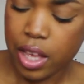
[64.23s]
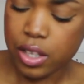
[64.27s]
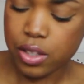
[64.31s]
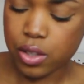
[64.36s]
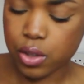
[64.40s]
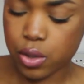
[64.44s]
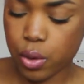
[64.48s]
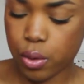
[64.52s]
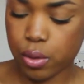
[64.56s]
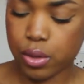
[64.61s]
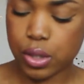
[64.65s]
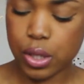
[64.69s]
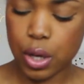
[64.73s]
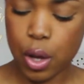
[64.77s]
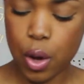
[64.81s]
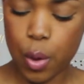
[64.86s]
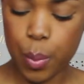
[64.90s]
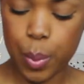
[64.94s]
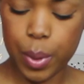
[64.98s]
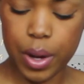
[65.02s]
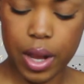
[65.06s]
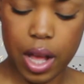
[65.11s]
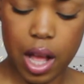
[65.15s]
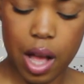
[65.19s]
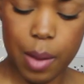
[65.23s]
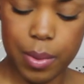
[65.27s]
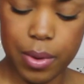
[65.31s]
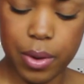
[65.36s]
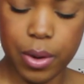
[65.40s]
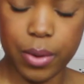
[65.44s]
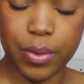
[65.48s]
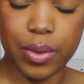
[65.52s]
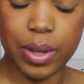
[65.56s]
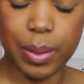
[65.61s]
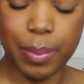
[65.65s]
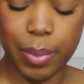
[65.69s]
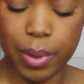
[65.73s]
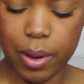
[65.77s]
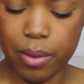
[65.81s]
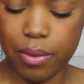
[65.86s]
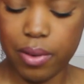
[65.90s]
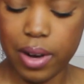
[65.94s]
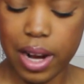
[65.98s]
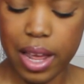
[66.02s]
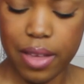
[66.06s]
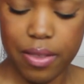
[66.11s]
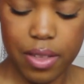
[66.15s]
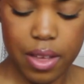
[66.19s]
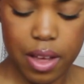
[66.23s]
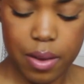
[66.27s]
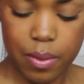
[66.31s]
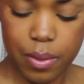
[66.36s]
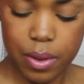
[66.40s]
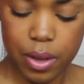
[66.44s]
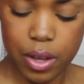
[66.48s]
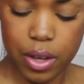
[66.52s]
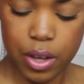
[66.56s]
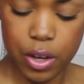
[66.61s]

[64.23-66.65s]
So to open it up, you've got a little bit of leather.